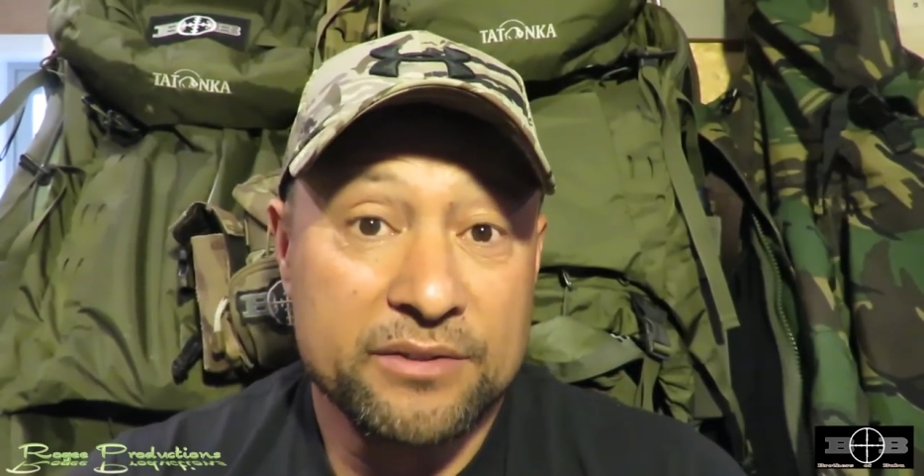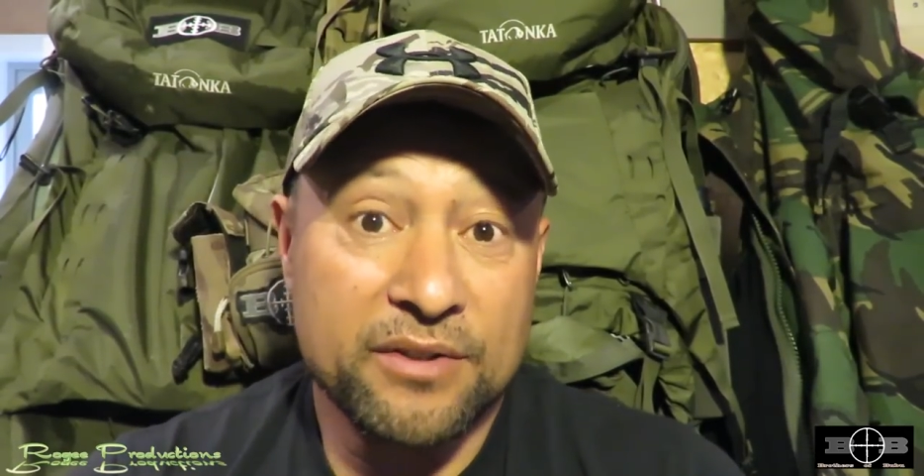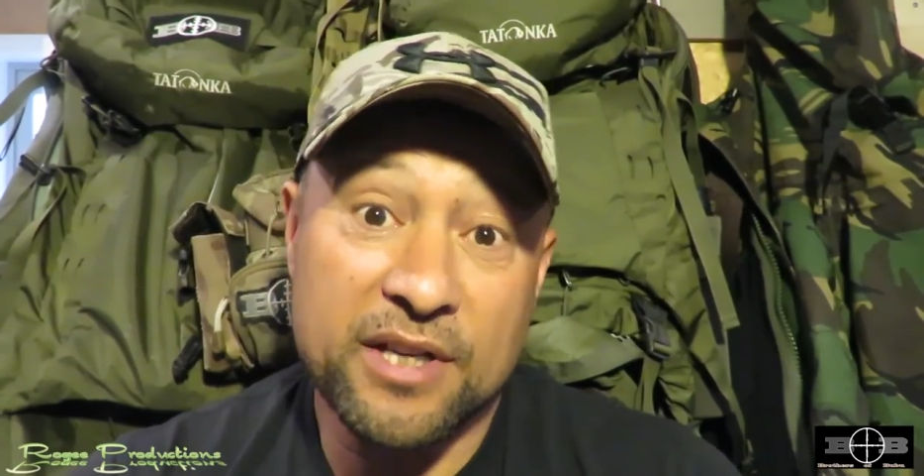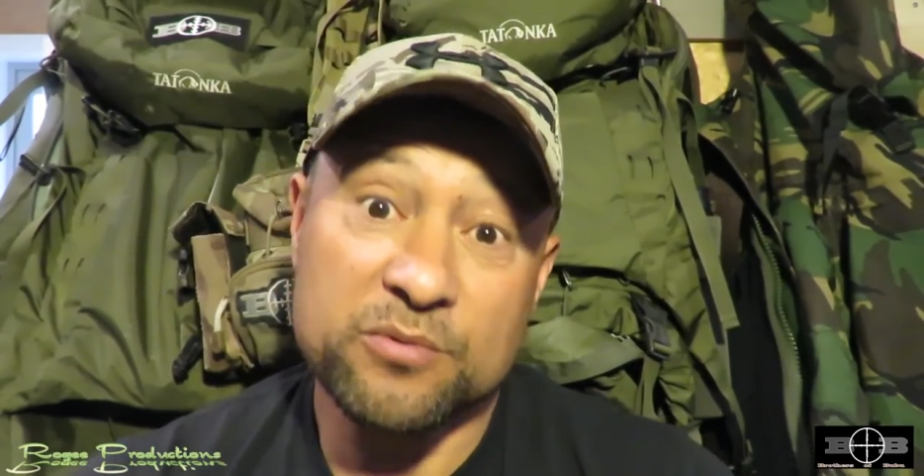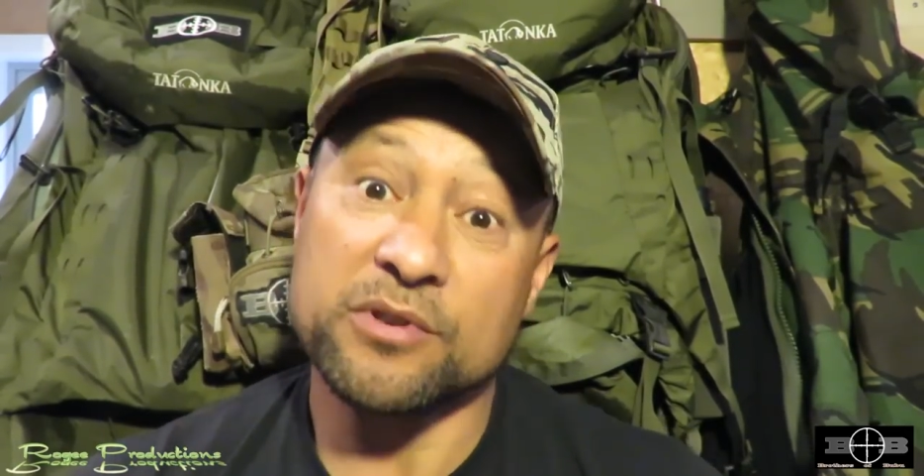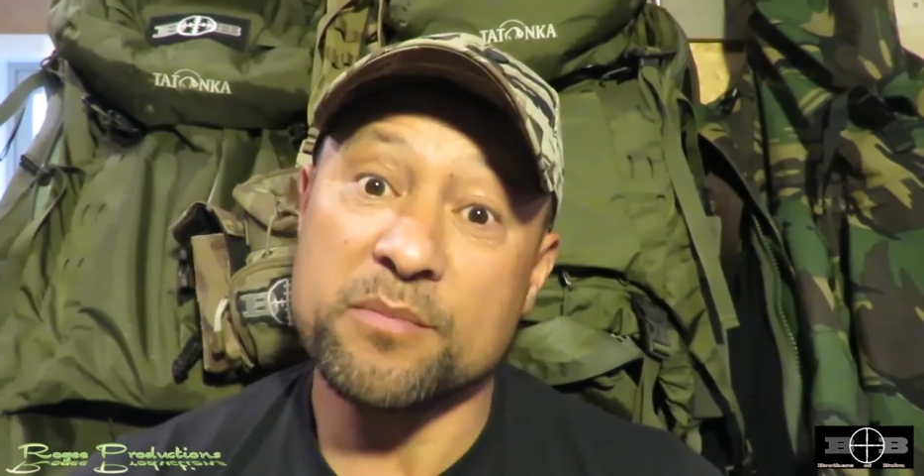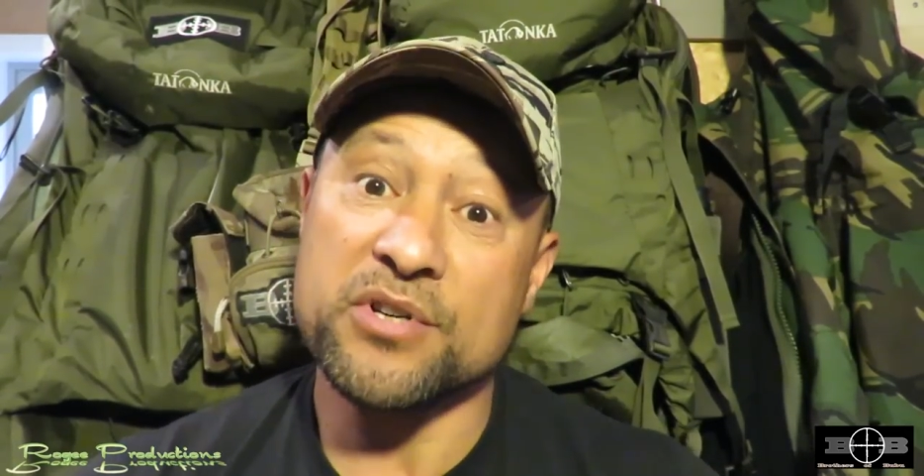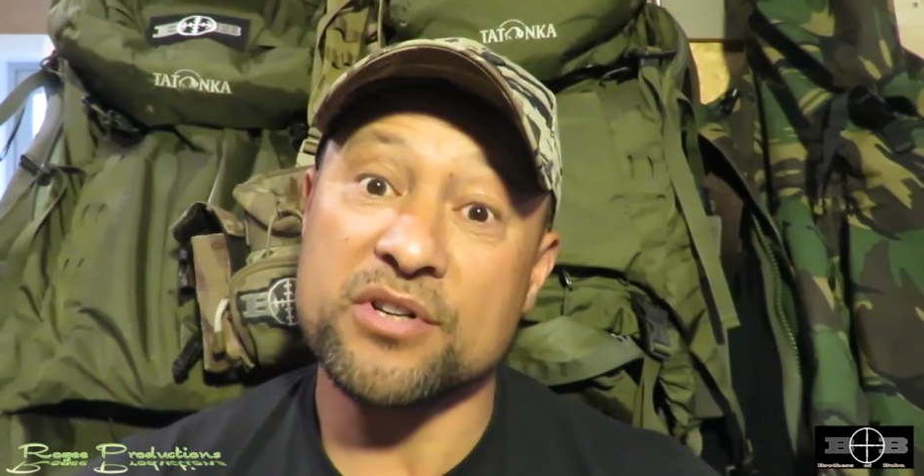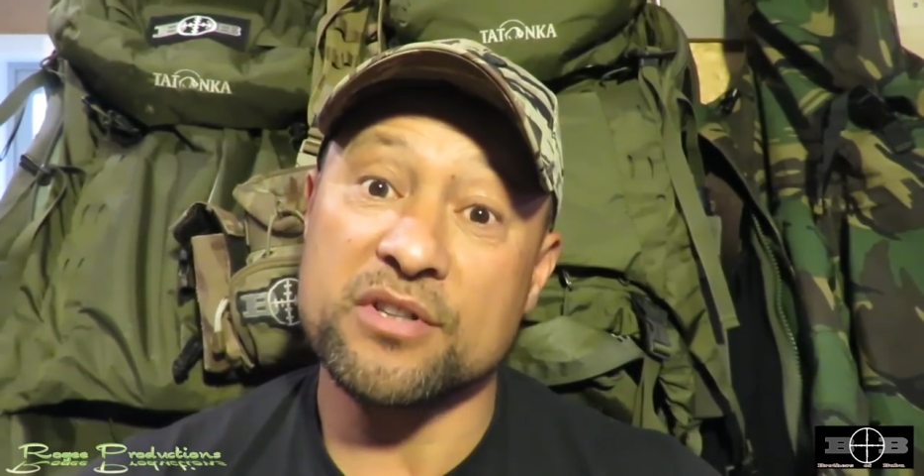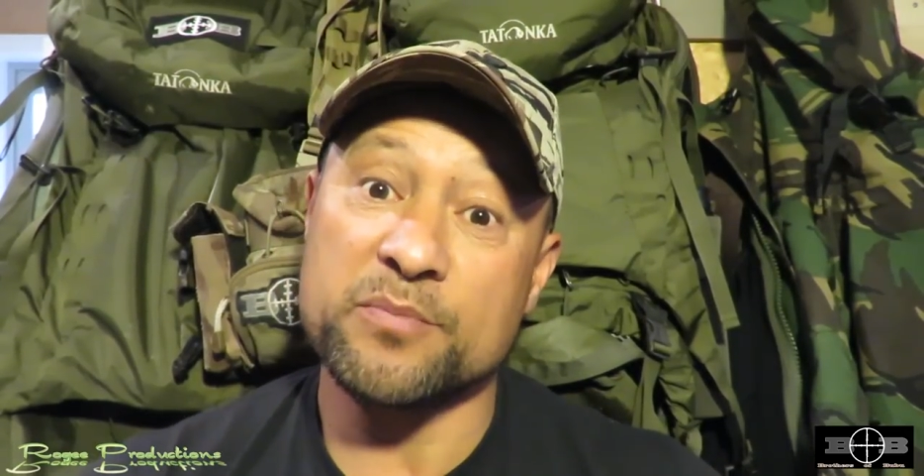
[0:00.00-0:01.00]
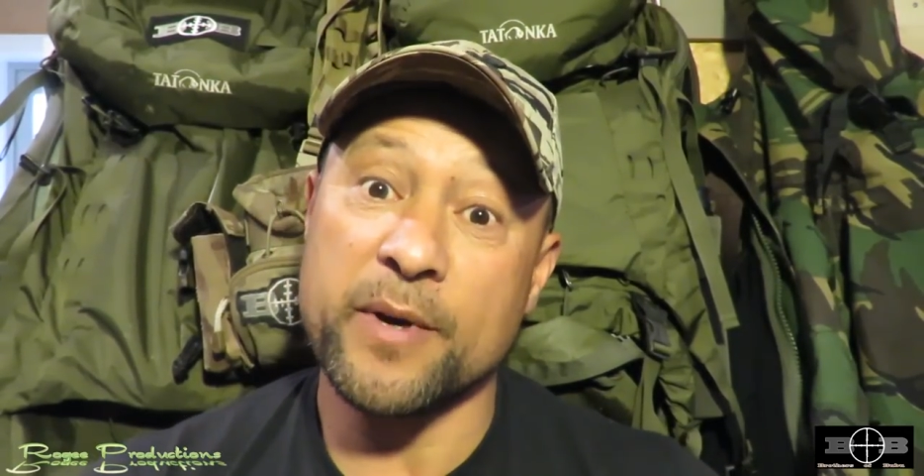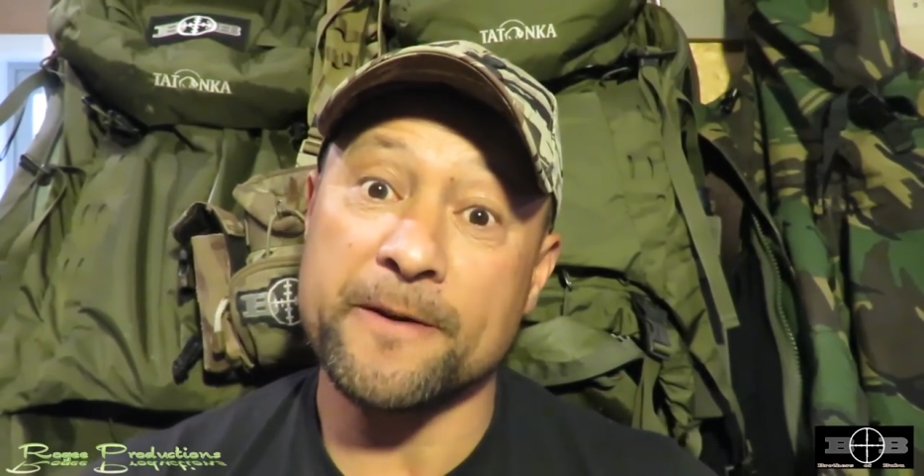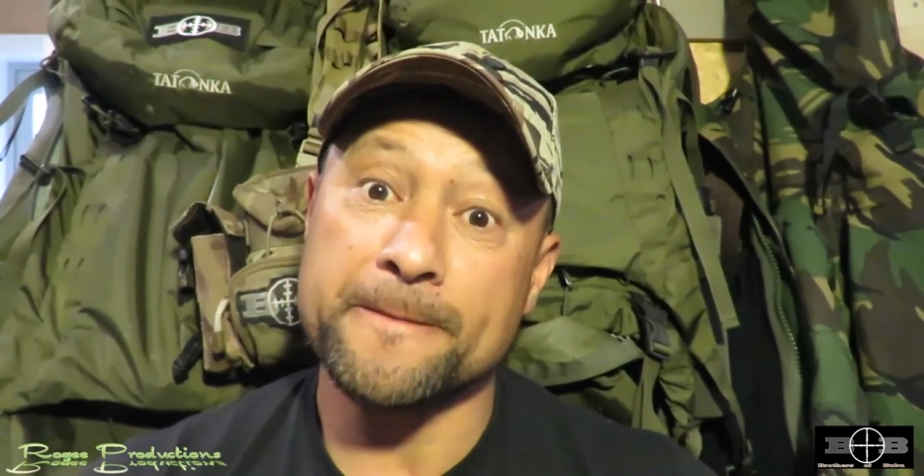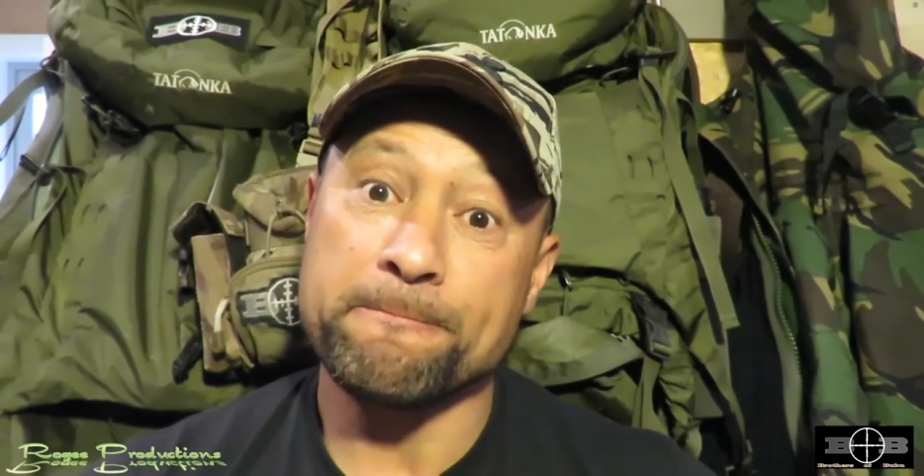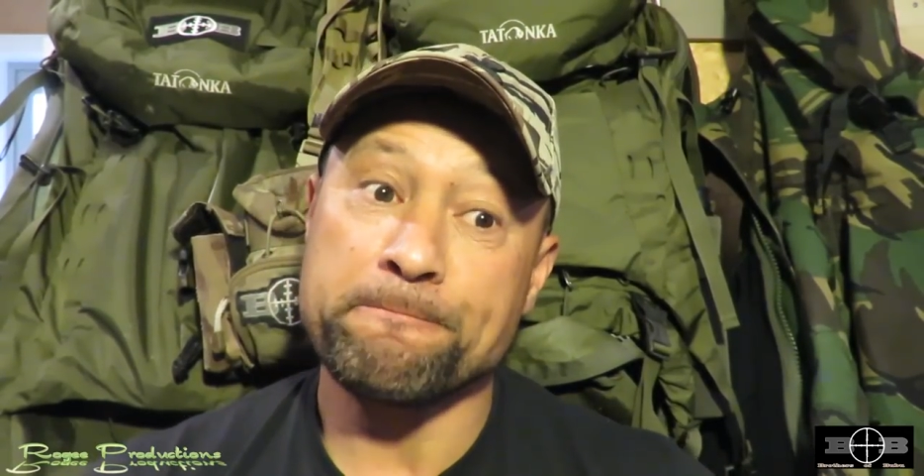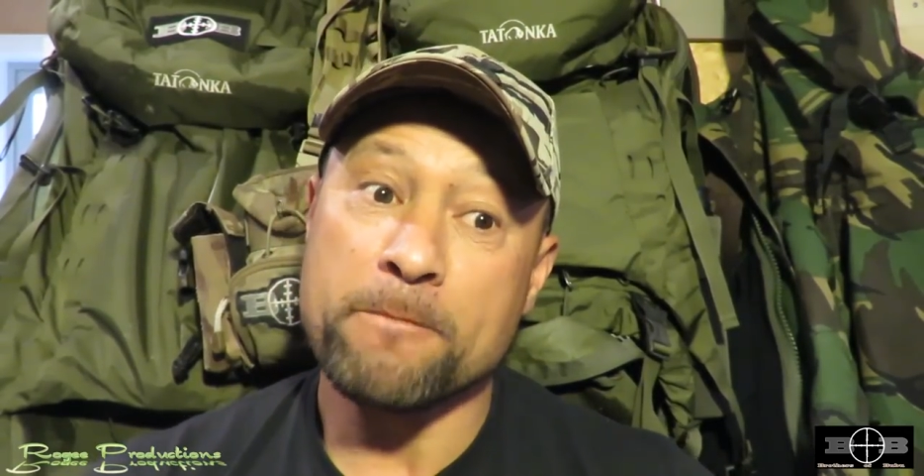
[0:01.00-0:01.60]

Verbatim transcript: So that's what the mission is about.